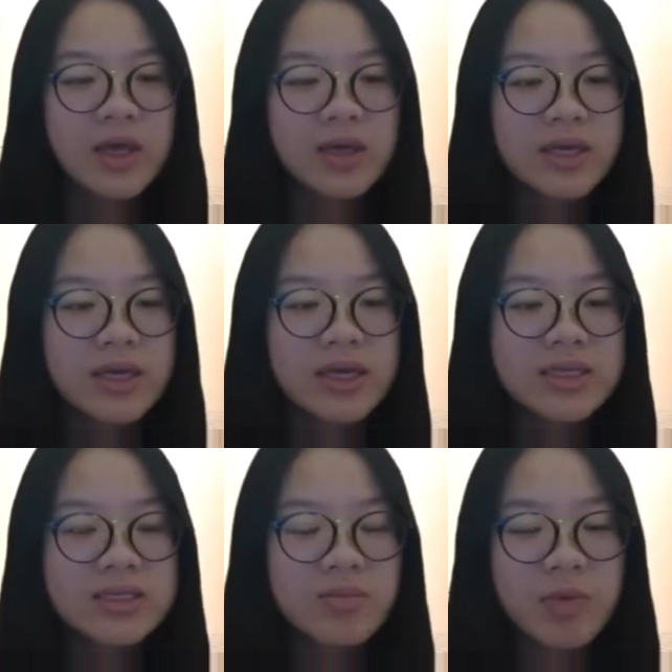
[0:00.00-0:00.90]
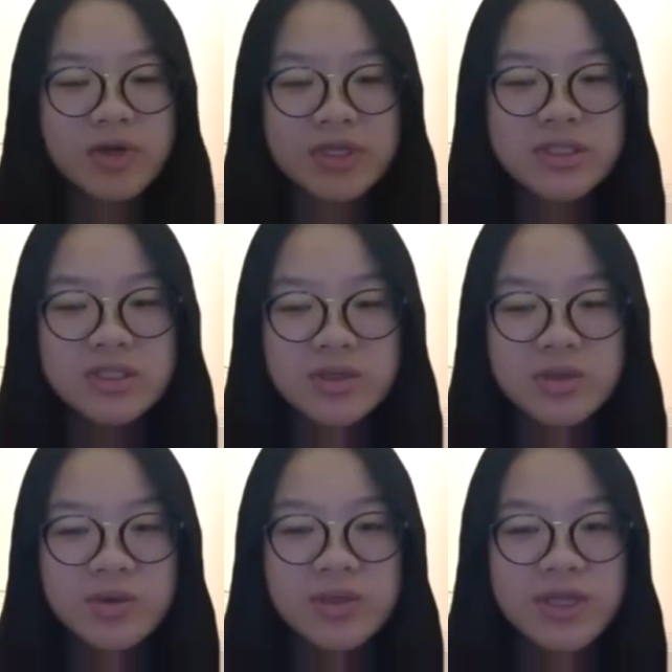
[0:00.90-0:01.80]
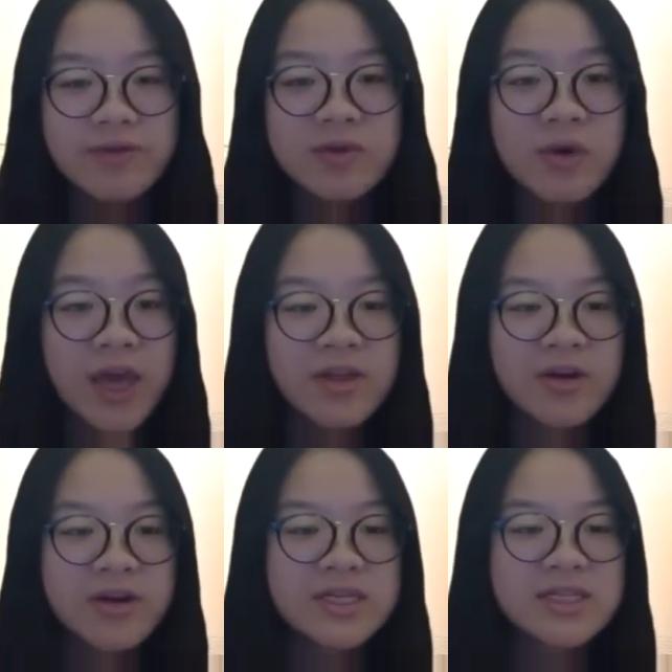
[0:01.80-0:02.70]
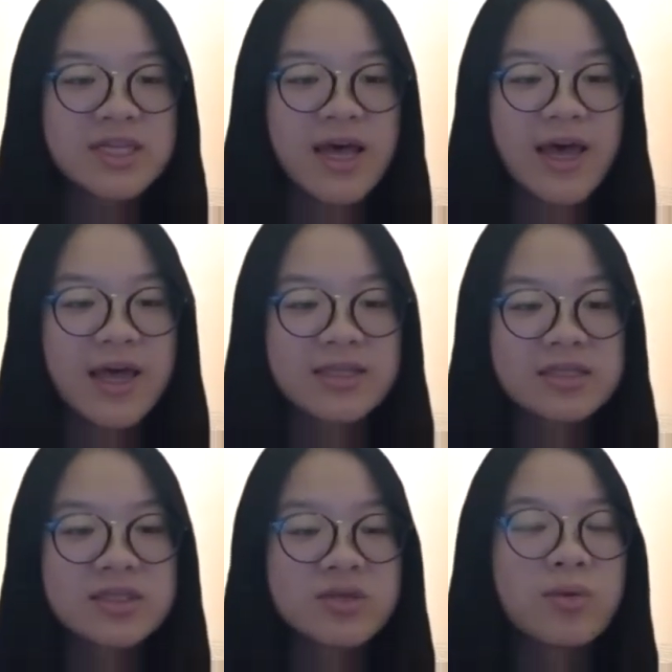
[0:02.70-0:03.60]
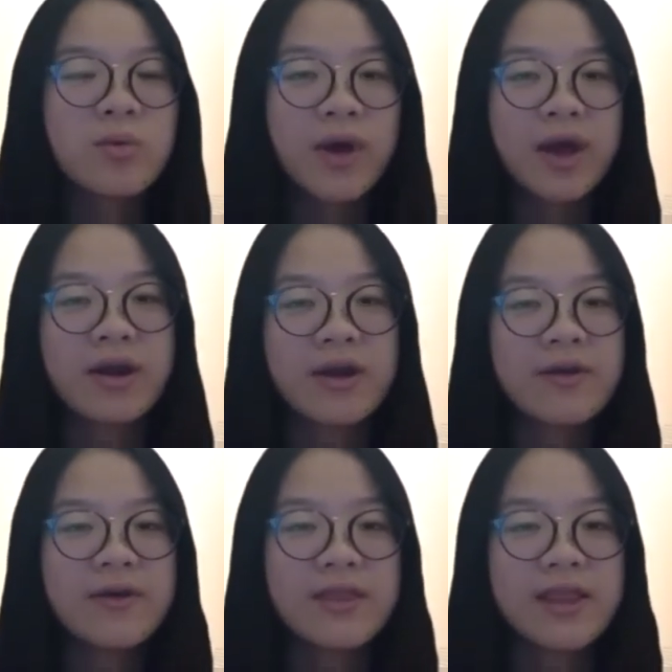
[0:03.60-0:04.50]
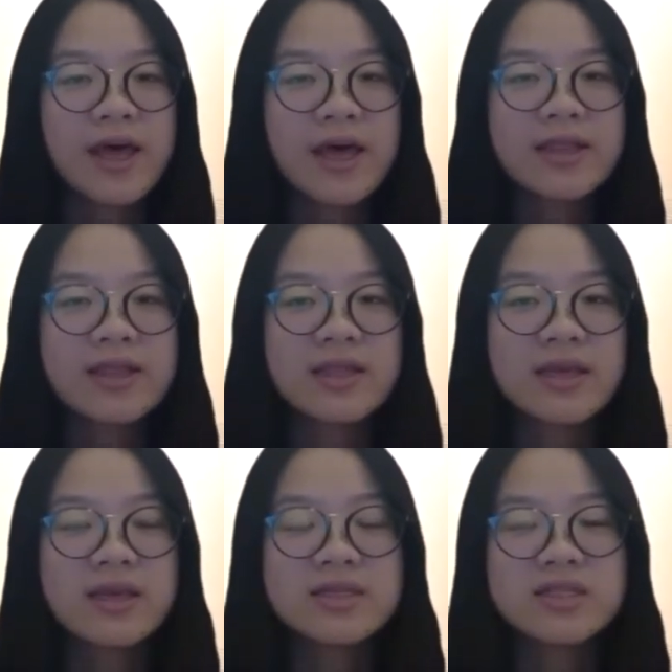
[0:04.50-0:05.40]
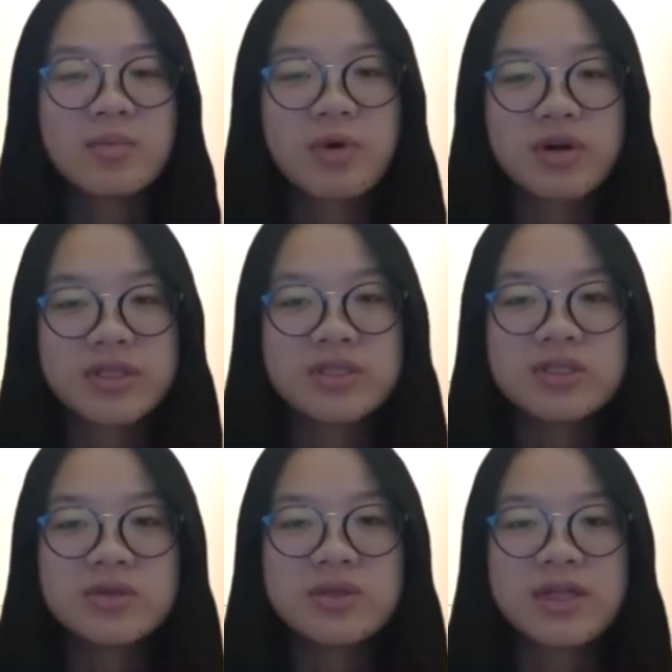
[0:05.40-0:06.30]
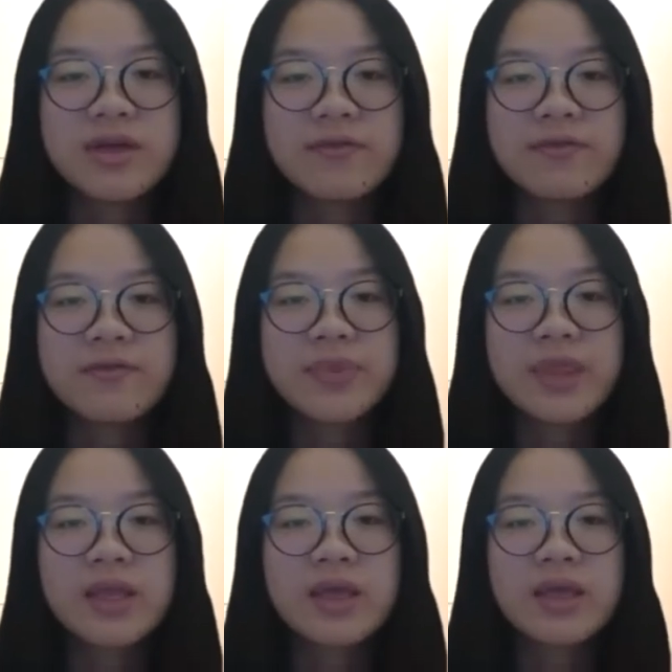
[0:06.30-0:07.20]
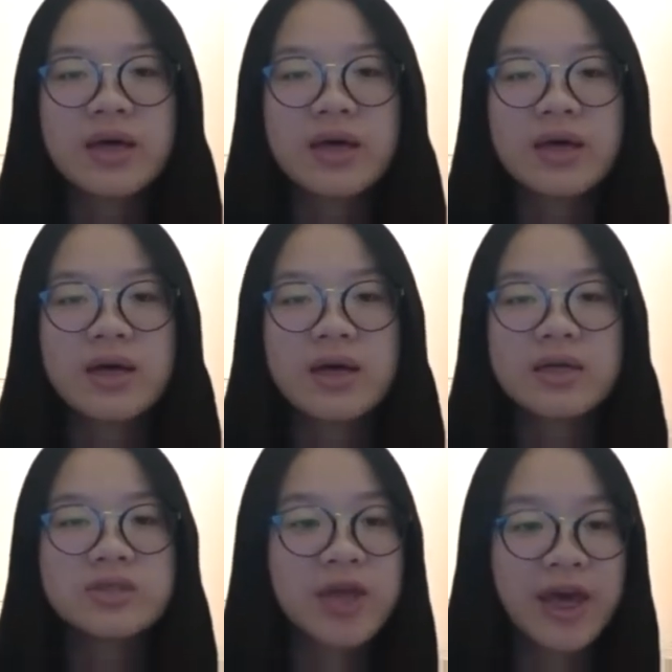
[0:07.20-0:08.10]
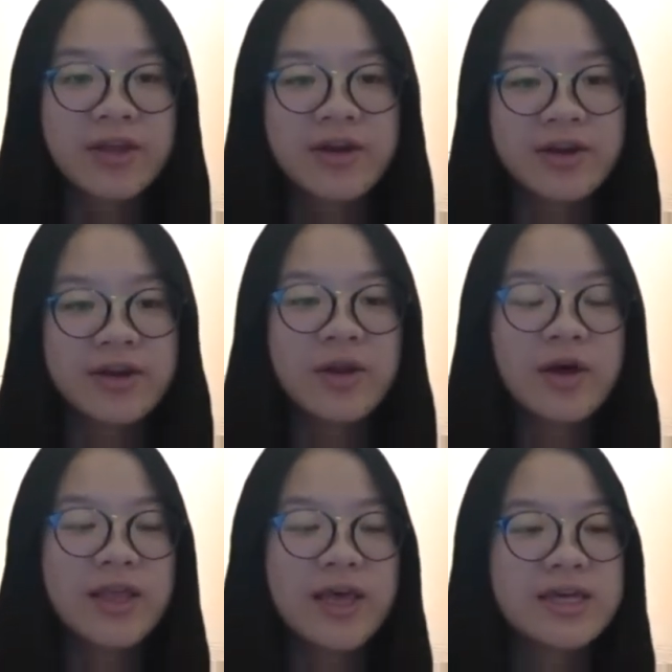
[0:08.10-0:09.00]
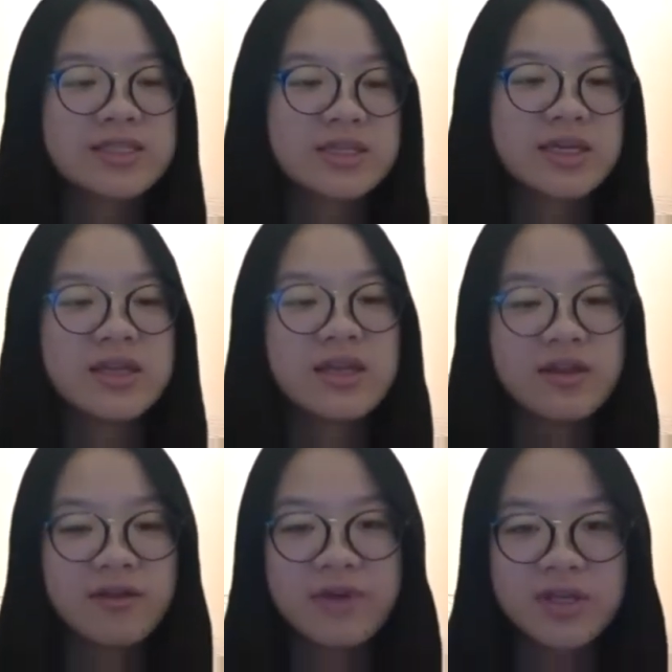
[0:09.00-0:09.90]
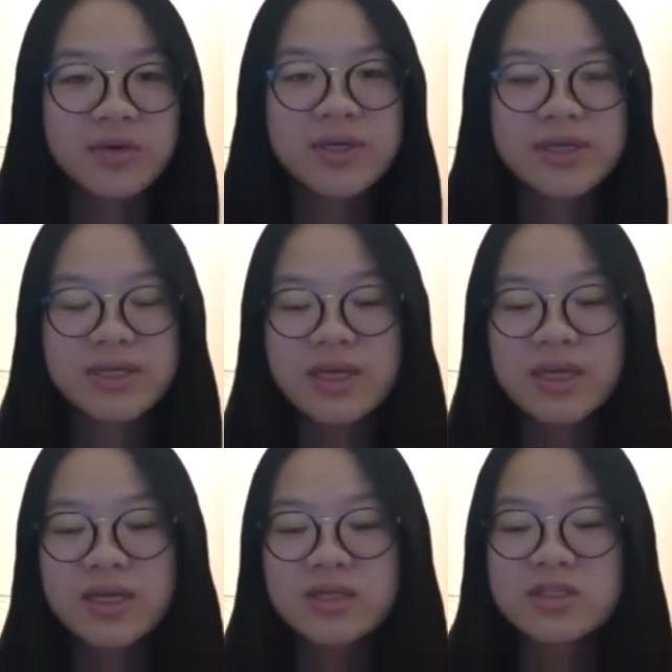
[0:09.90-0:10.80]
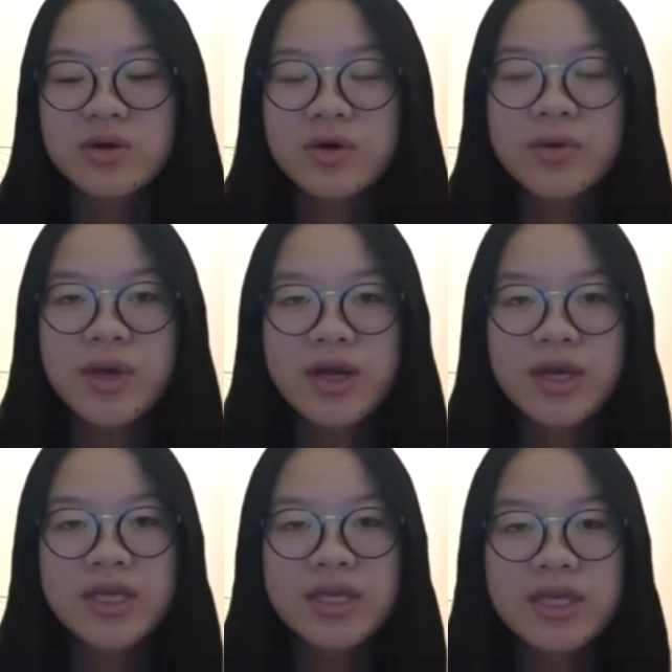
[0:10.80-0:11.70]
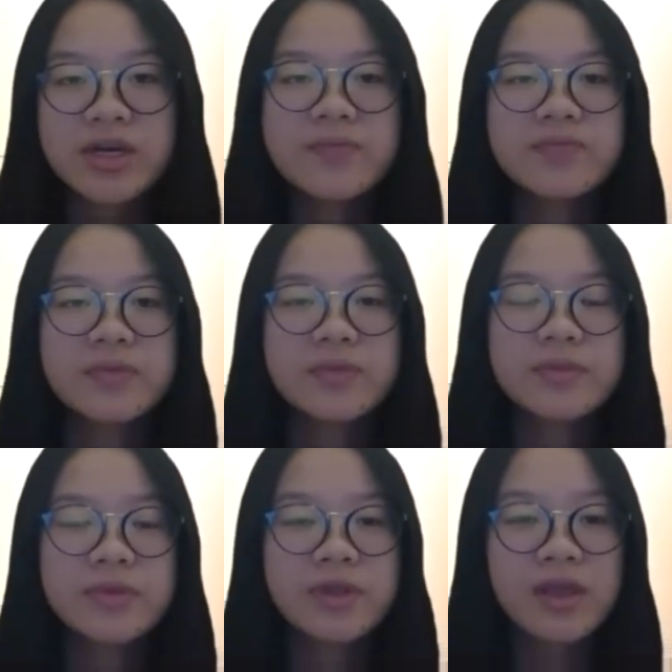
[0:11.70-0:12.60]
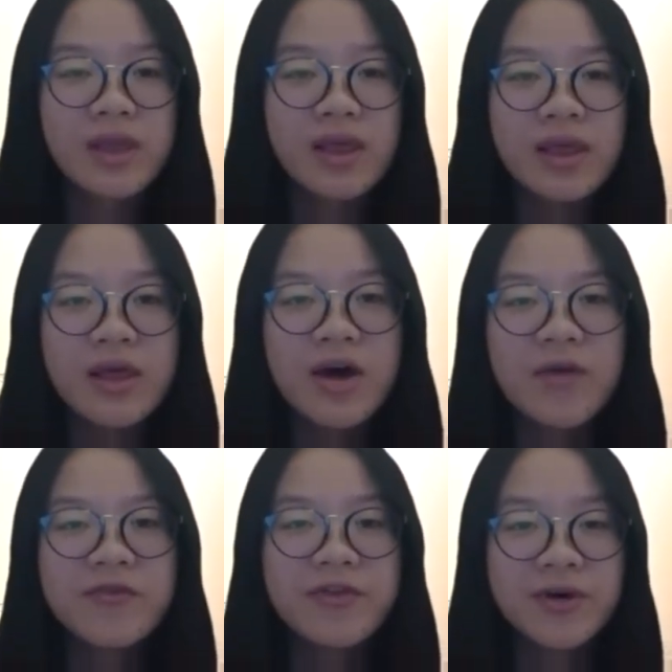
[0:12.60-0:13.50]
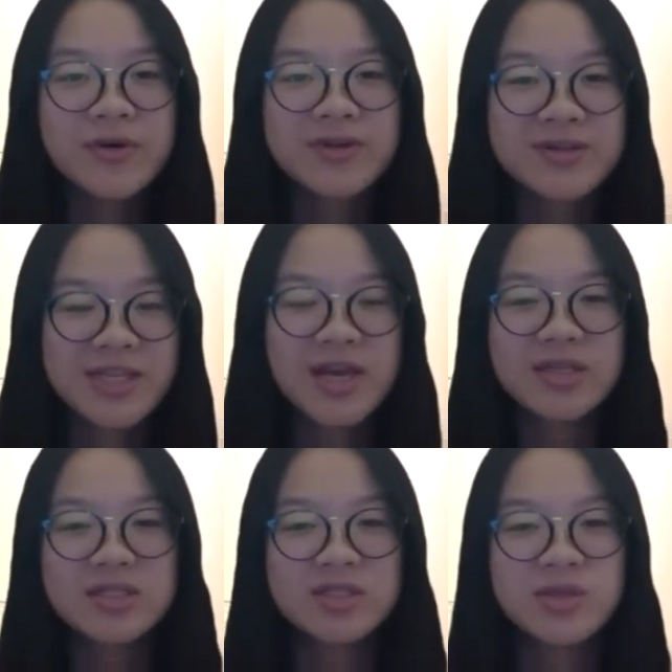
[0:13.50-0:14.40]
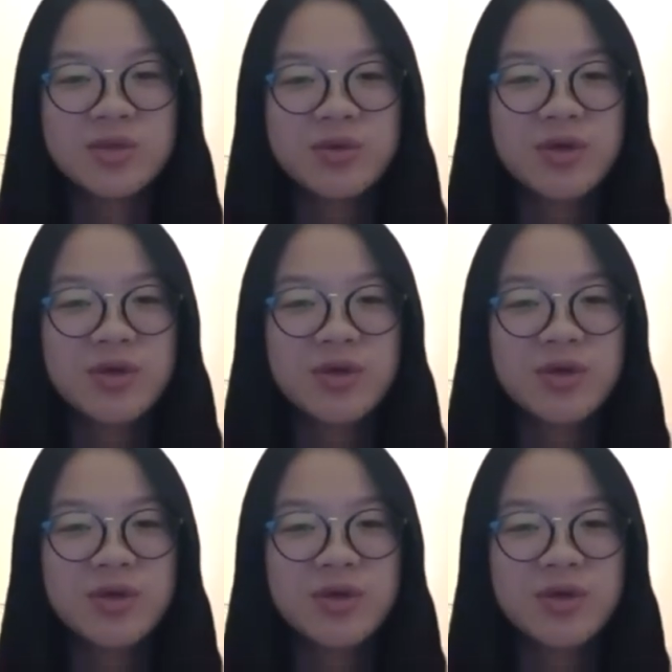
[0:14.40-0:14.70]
it is important to live togetherness and to aware that it is important to live together, not as an individual. So we are here focusing to